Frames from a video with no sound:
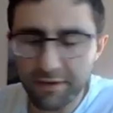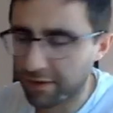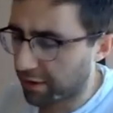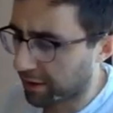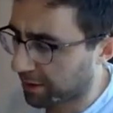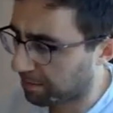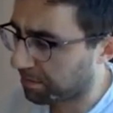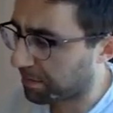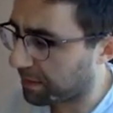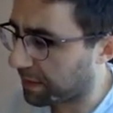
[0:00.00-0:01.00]
it's like,
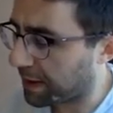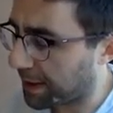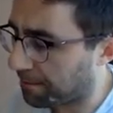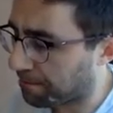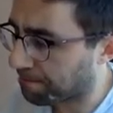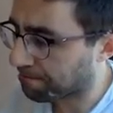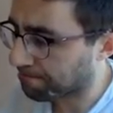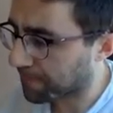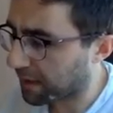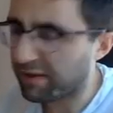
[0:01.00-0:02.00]

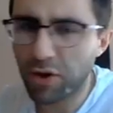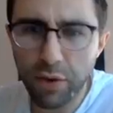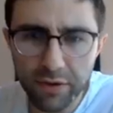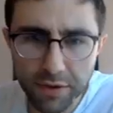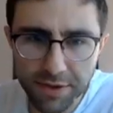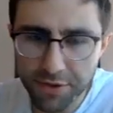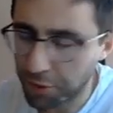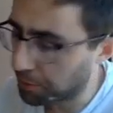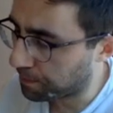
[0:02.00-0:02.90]
it's equivalent to,